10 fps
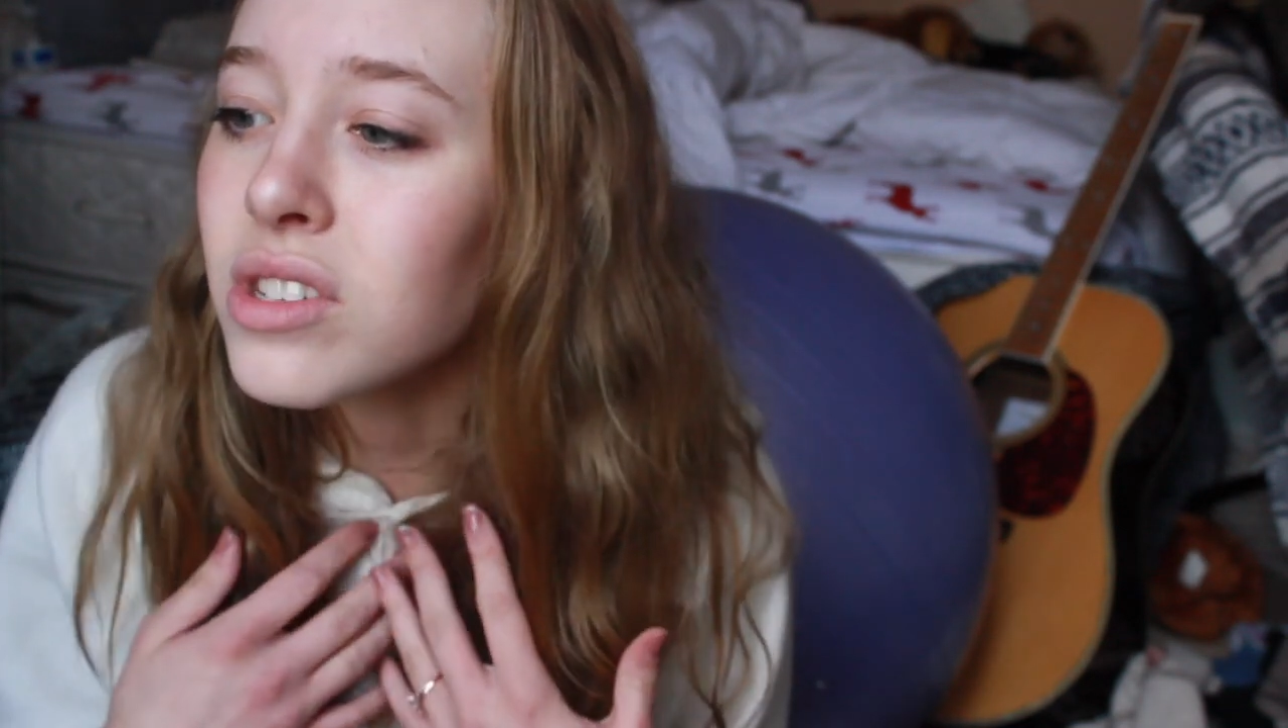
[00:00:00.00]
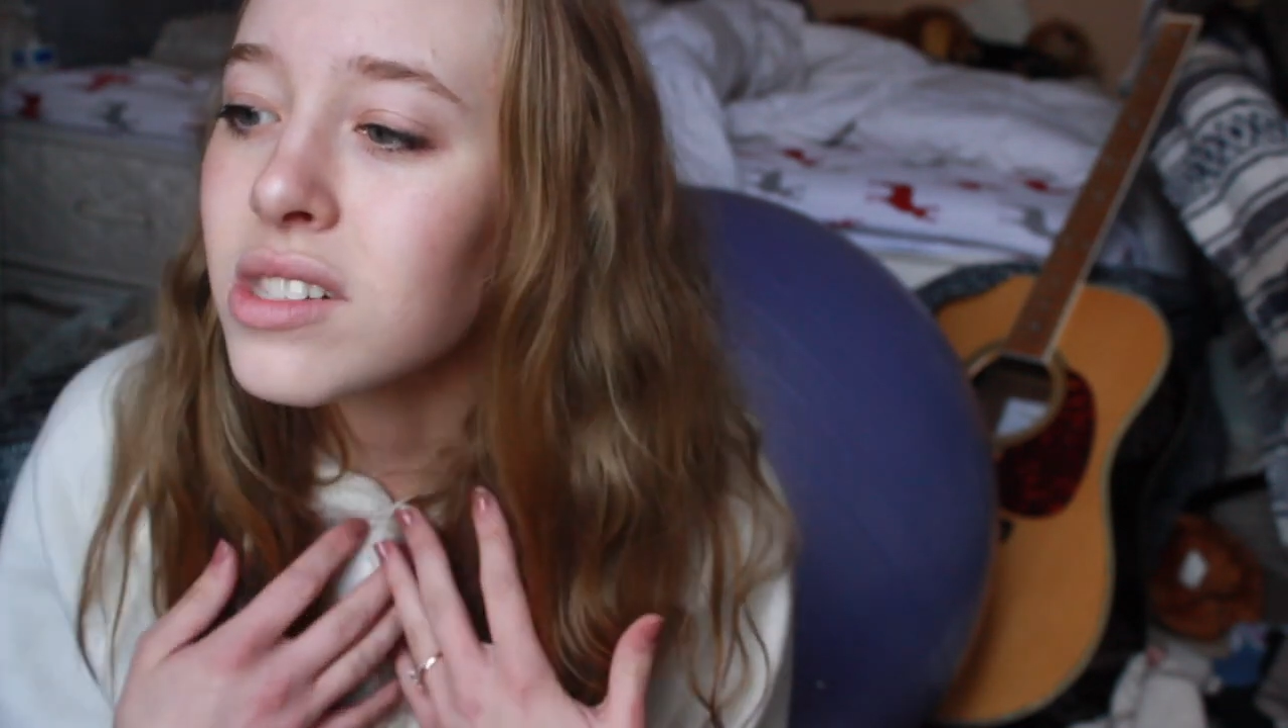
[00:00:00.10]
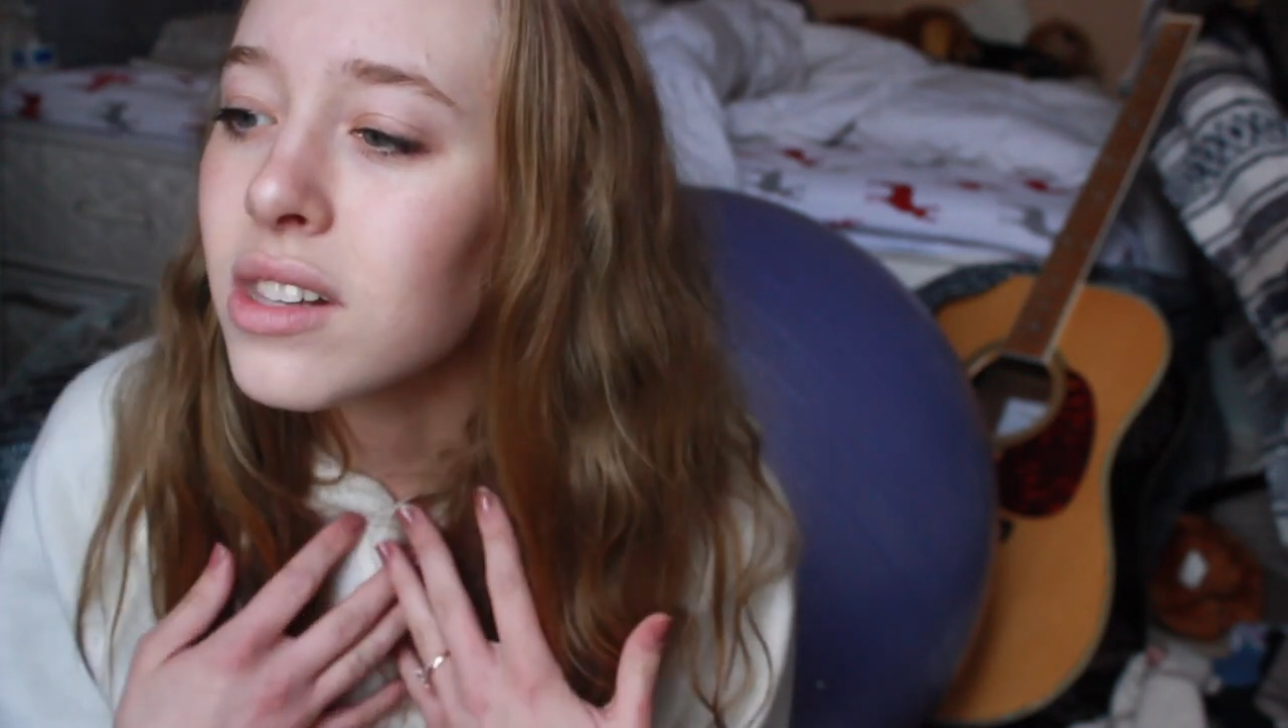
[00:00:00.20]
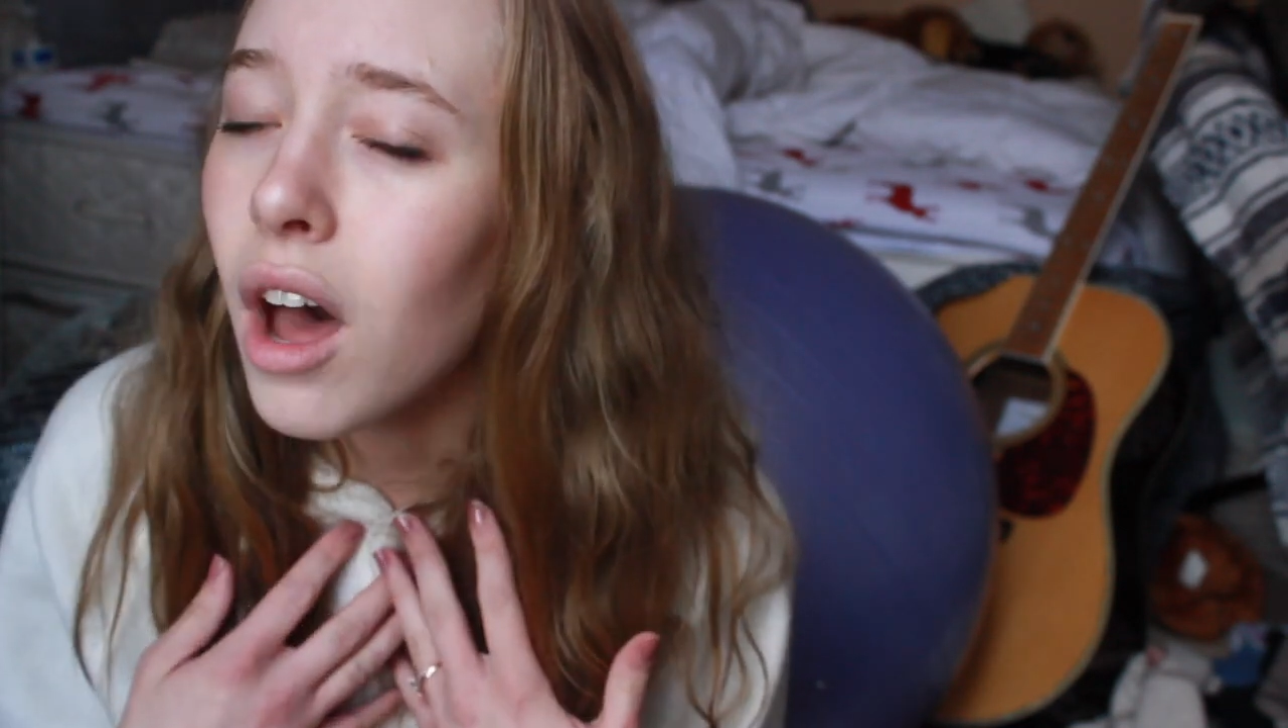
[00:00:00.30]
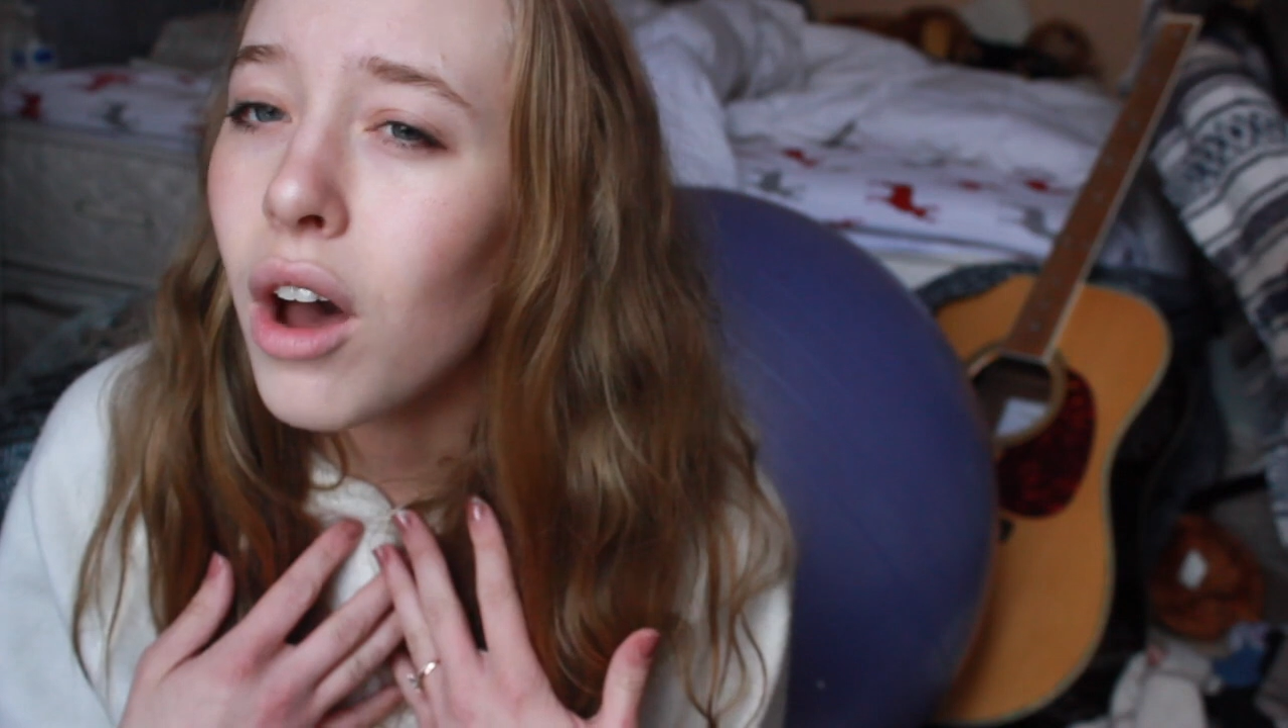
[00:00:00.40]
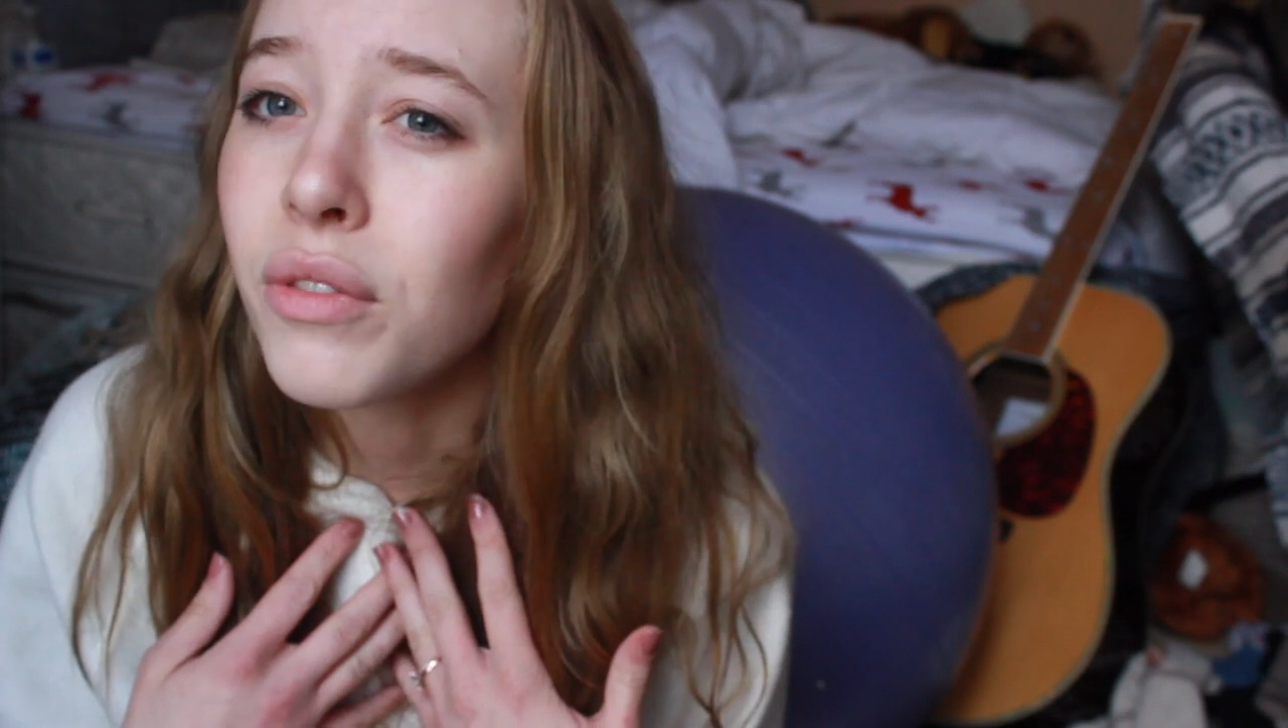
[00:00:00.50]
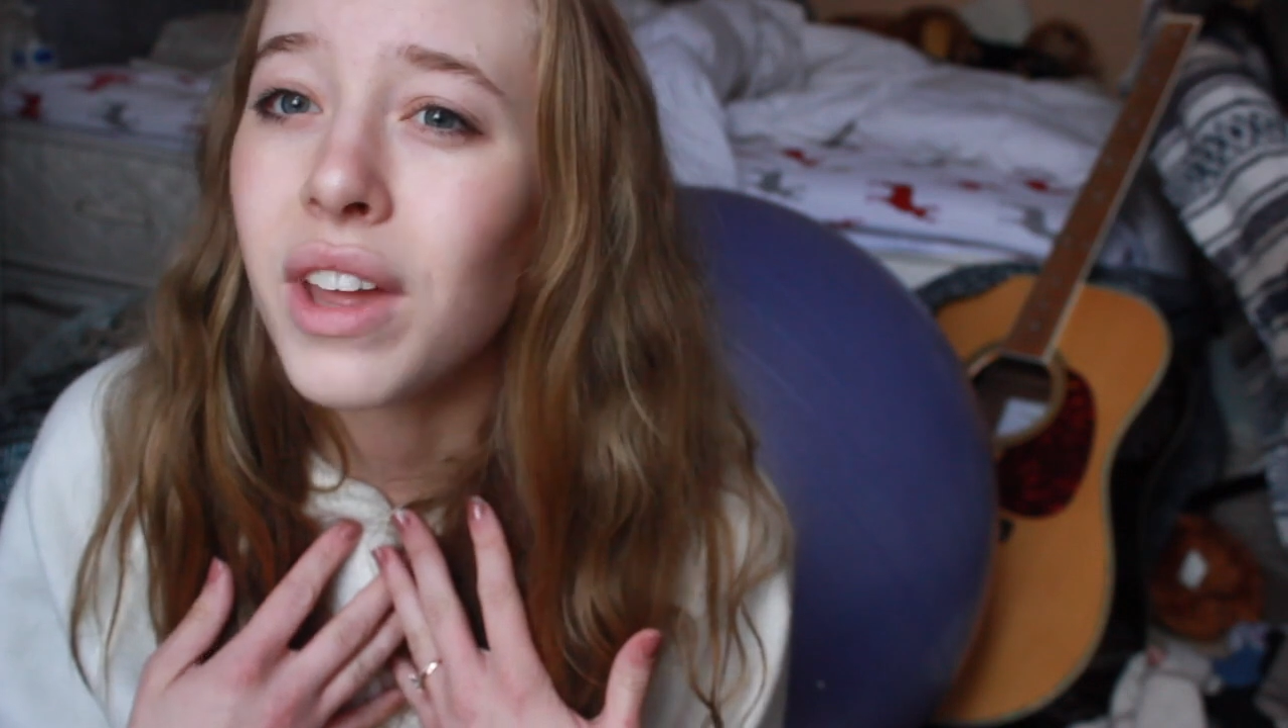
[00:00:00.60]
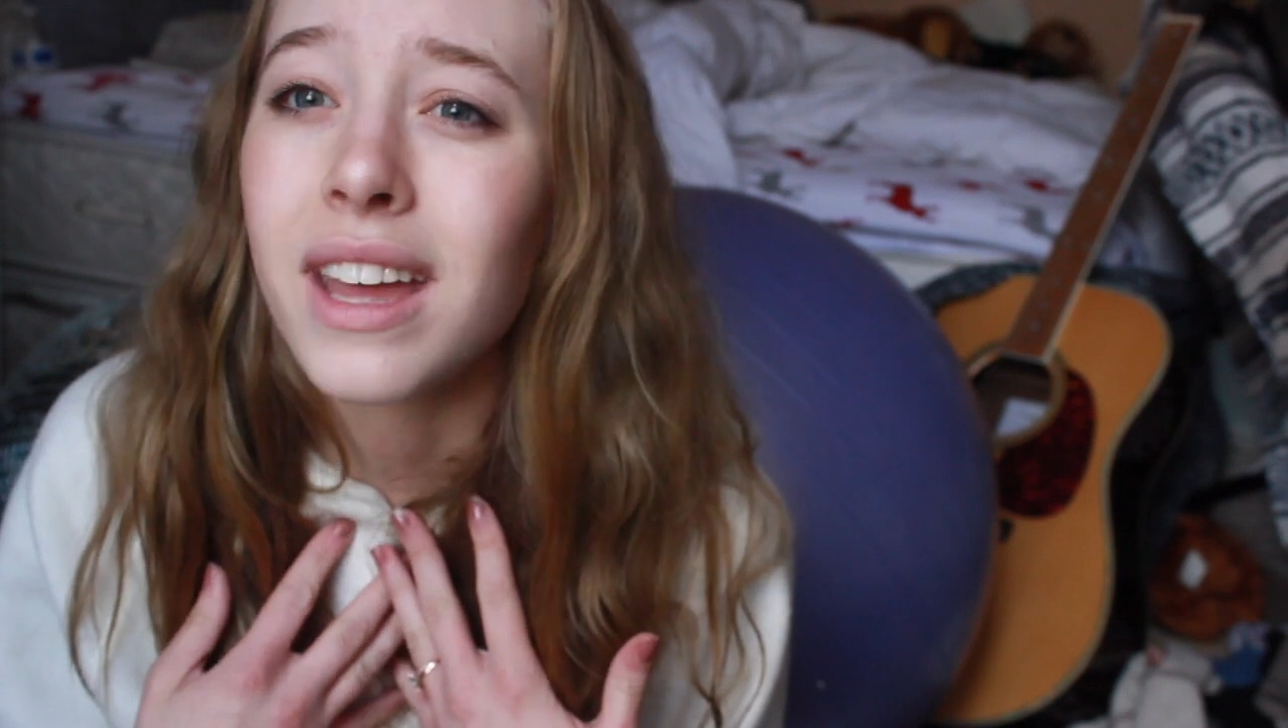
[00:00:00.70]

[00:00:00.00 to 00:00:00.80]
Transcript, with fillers: just love